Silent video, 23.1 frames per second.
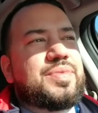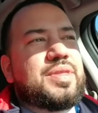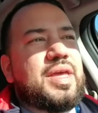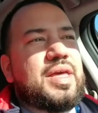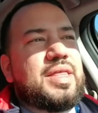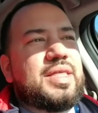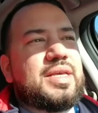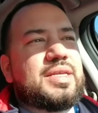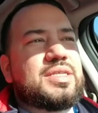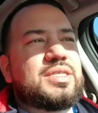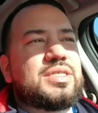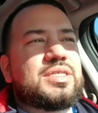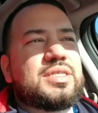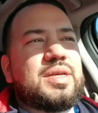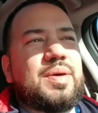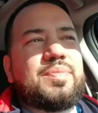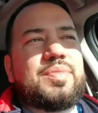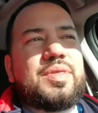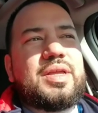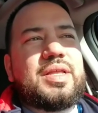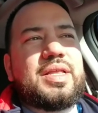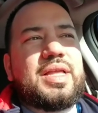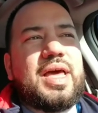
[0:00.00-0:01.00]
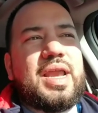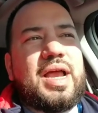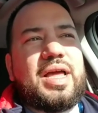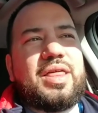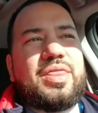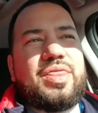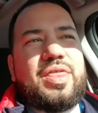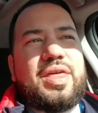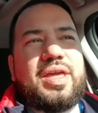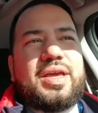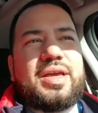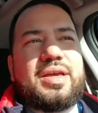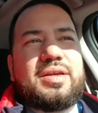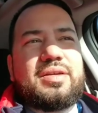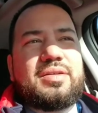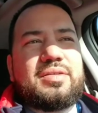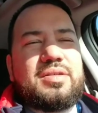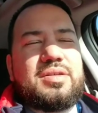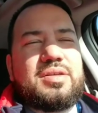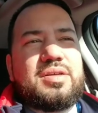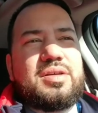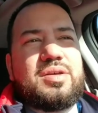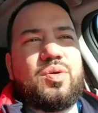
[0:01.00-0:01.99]
this is something that I think
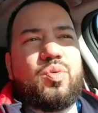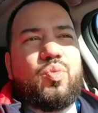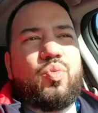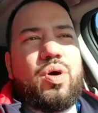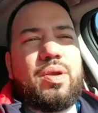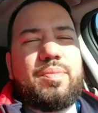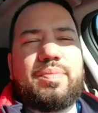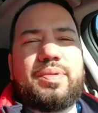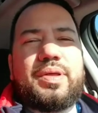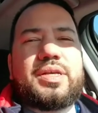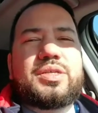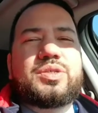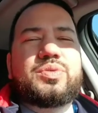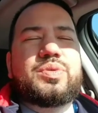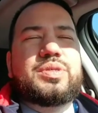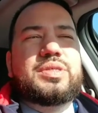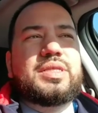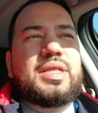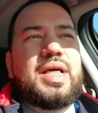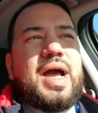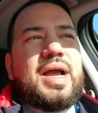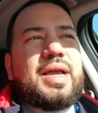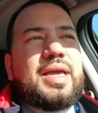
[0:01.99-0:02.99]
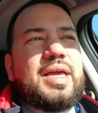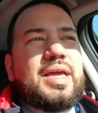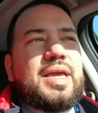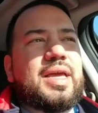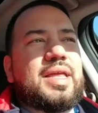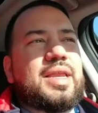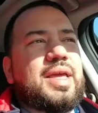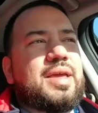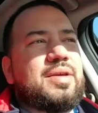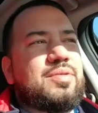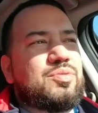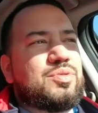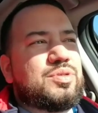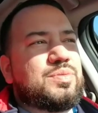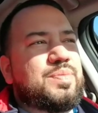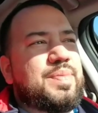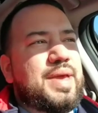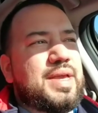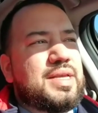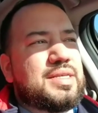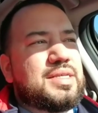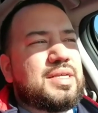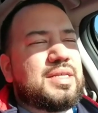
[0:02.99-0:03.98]
OnePlus was lacking in. It was
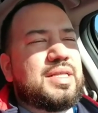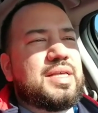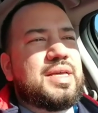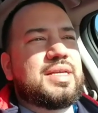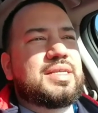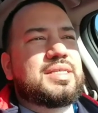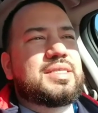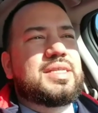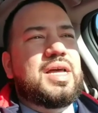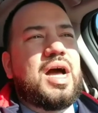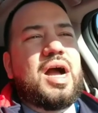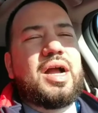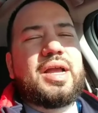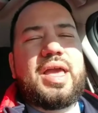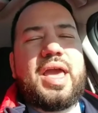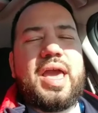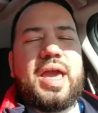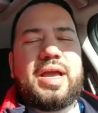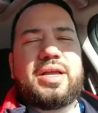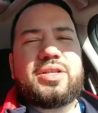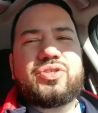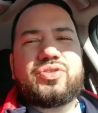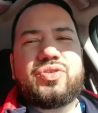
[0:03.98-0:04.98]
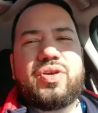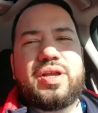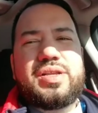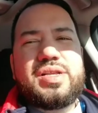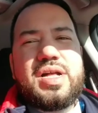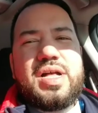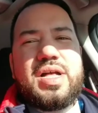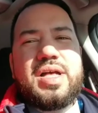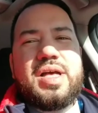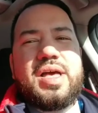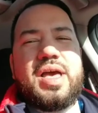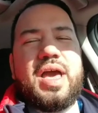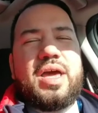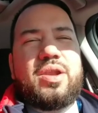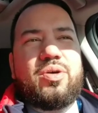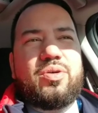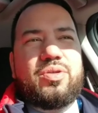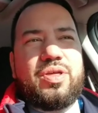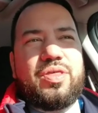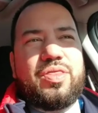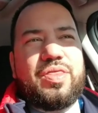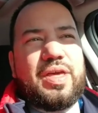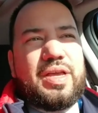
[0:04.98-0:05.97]
basically stock Android, and
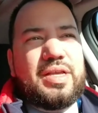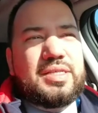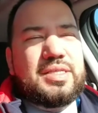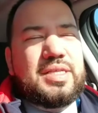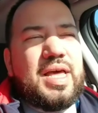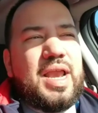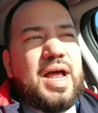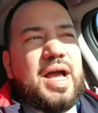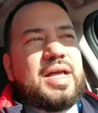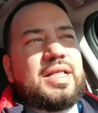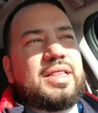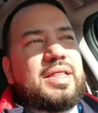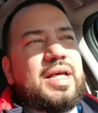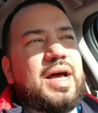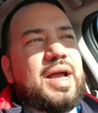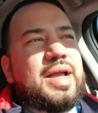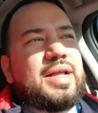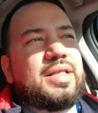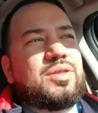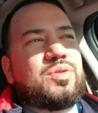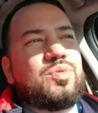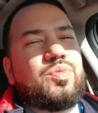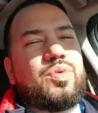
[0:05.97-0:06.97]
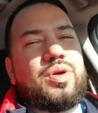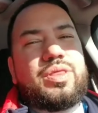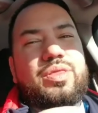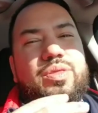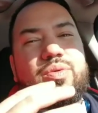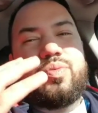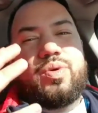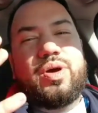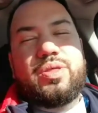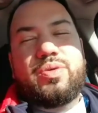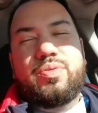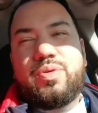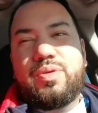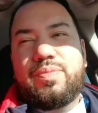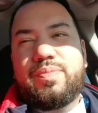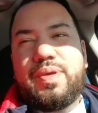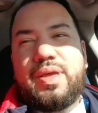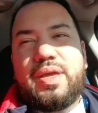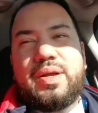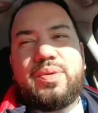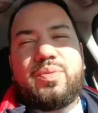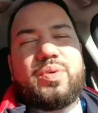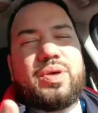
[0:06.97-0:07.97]
all the things that I liked with, whether it would
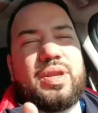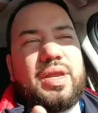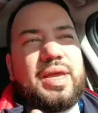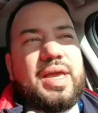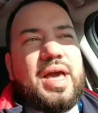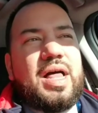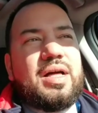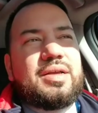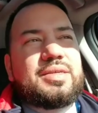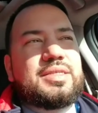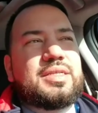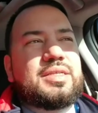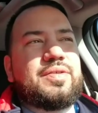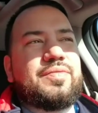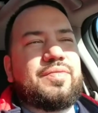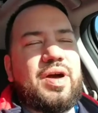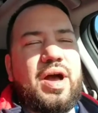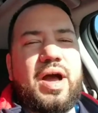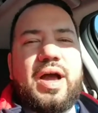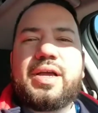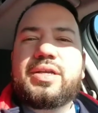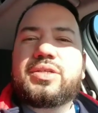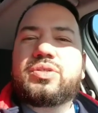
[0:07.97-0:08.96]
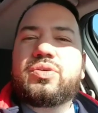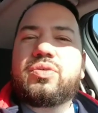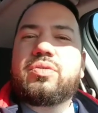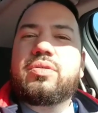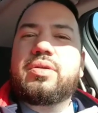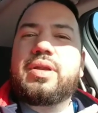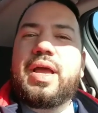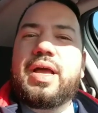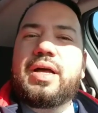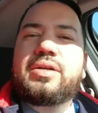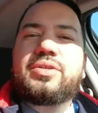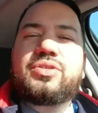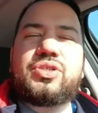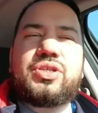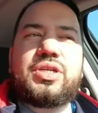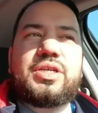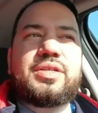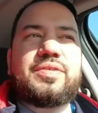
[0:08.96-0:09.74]
be with a Galaxy device or an LG